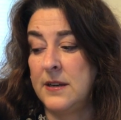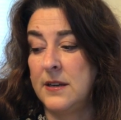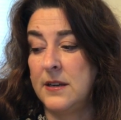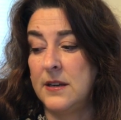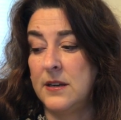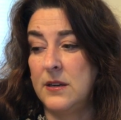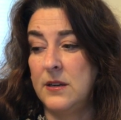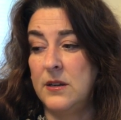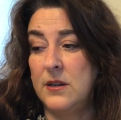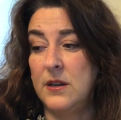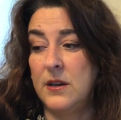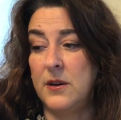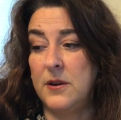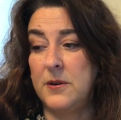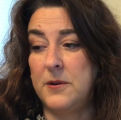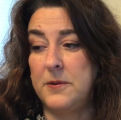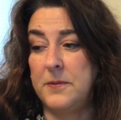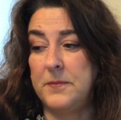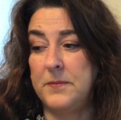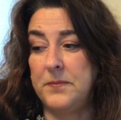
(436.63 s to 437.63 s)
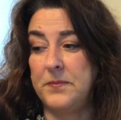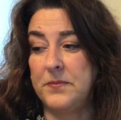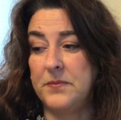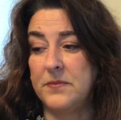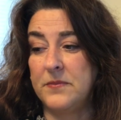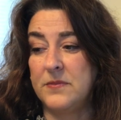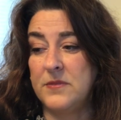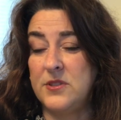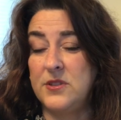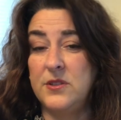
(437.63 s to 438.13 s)

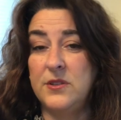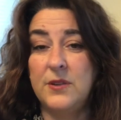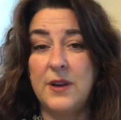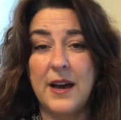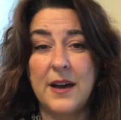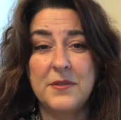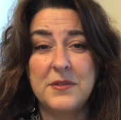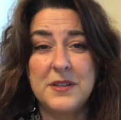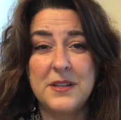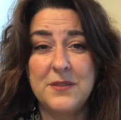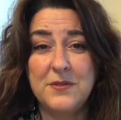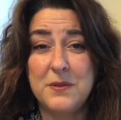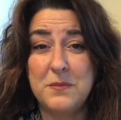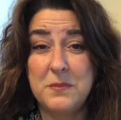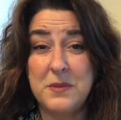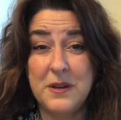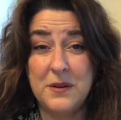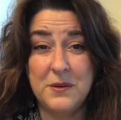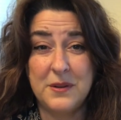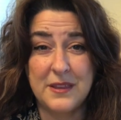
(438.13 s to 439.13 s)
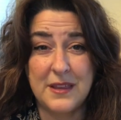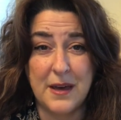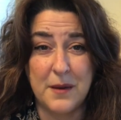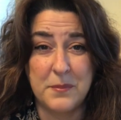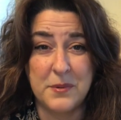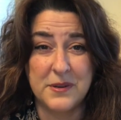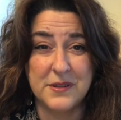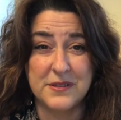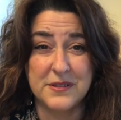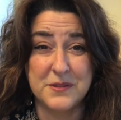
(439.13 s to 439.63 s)
do you have to even be with that
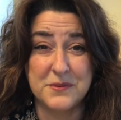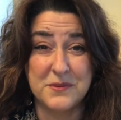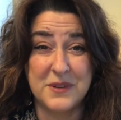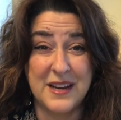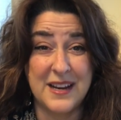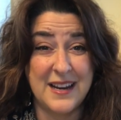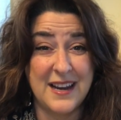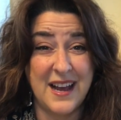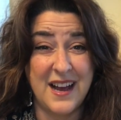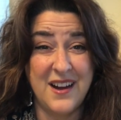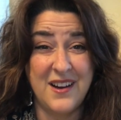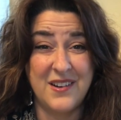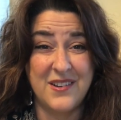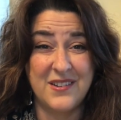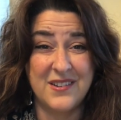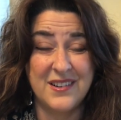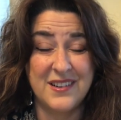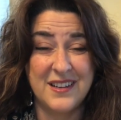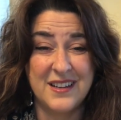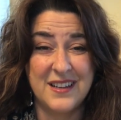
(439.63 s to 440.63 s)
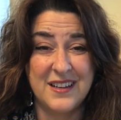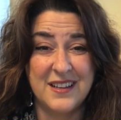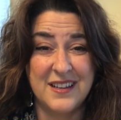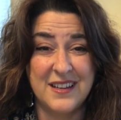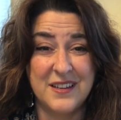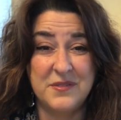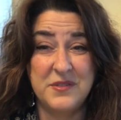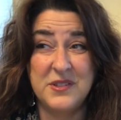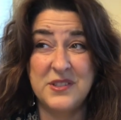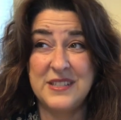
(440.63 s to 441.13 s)
person right now?
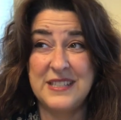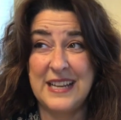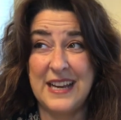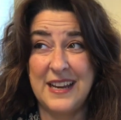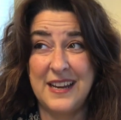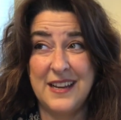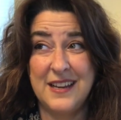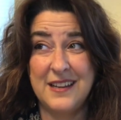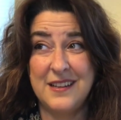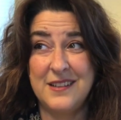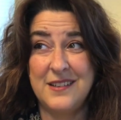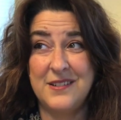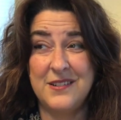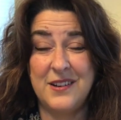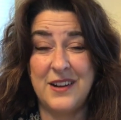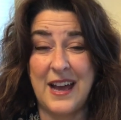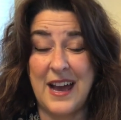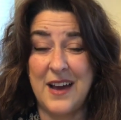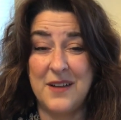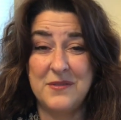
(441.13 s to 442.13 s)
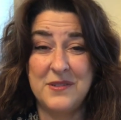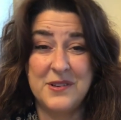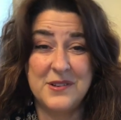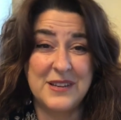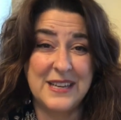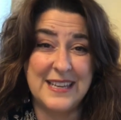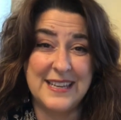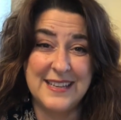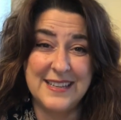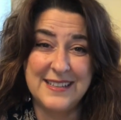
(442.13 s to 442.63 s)
If you're dating and have no
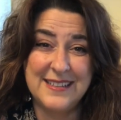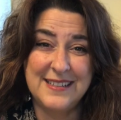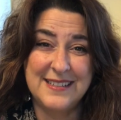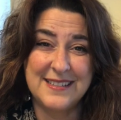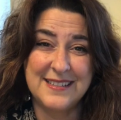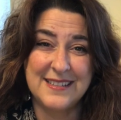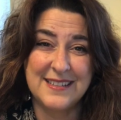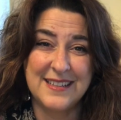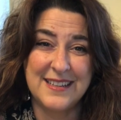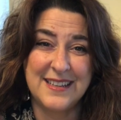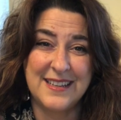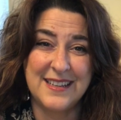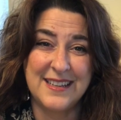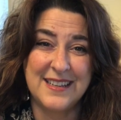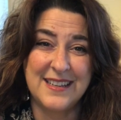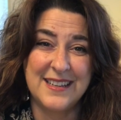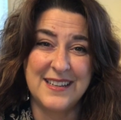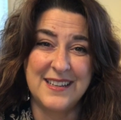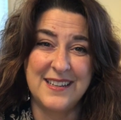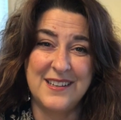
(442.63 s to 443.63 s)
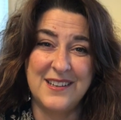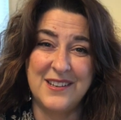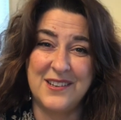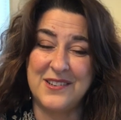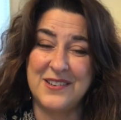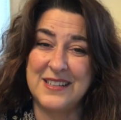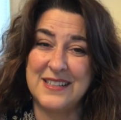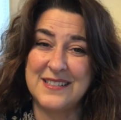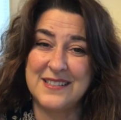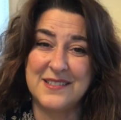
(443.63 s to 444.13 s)
kids,
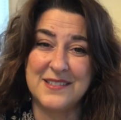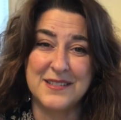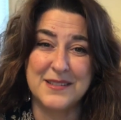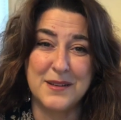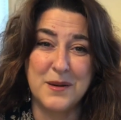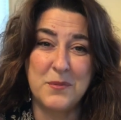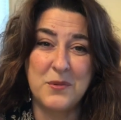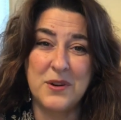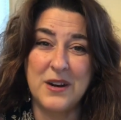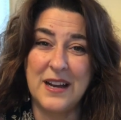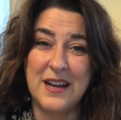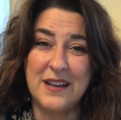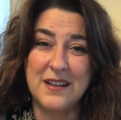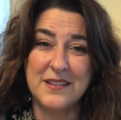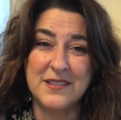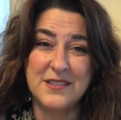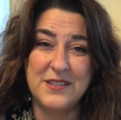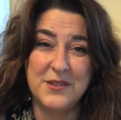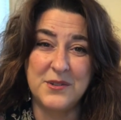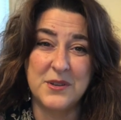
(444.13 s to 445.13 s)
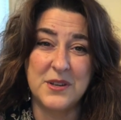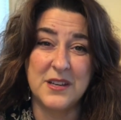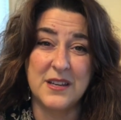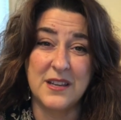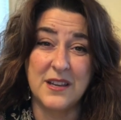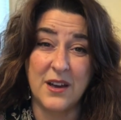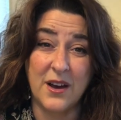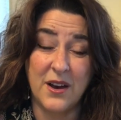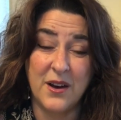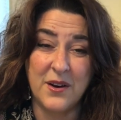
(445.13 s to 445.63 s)
is there somewhere else you could
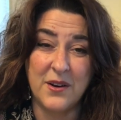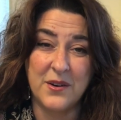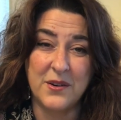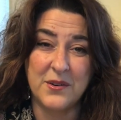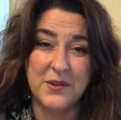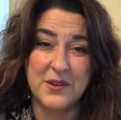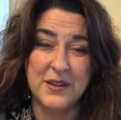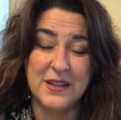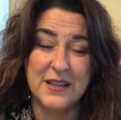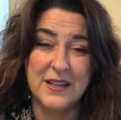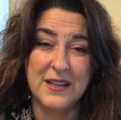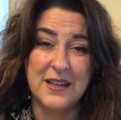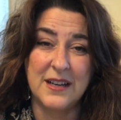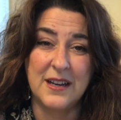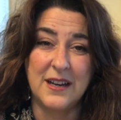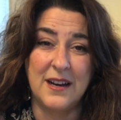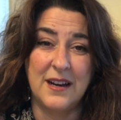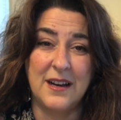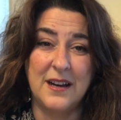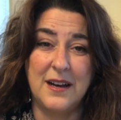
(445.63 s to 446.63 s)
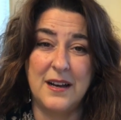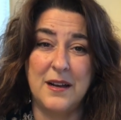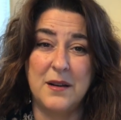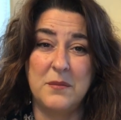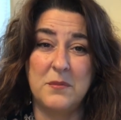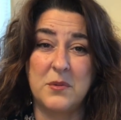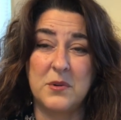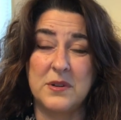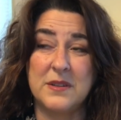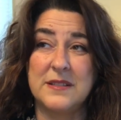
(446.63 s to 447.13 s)
go,
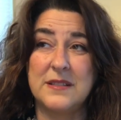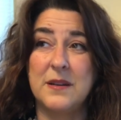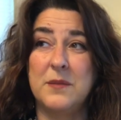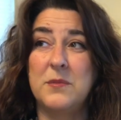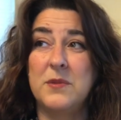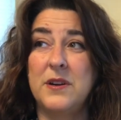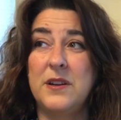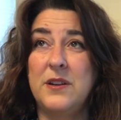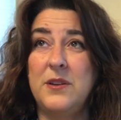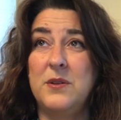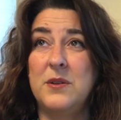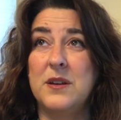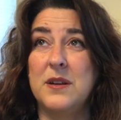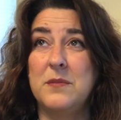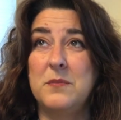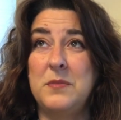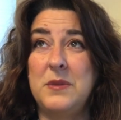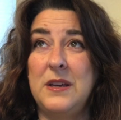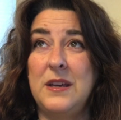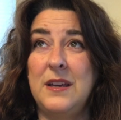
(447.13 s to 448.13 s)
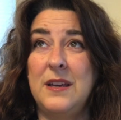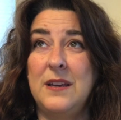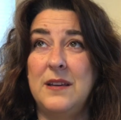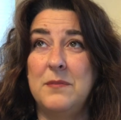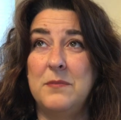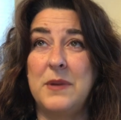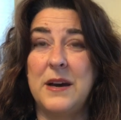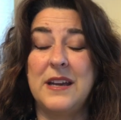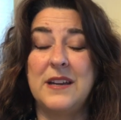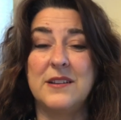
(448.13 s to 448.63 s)
or somewhere you can be
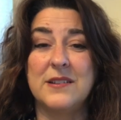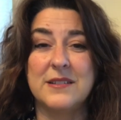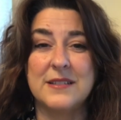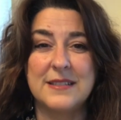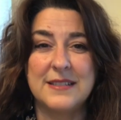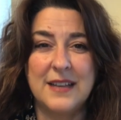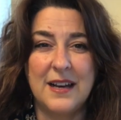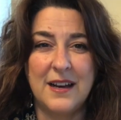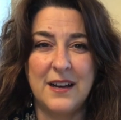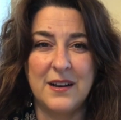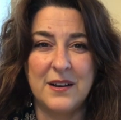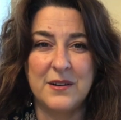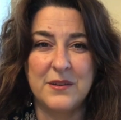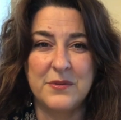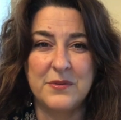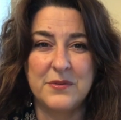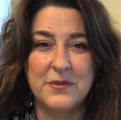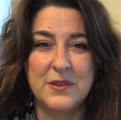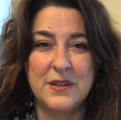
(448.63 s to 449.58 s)
by yourself?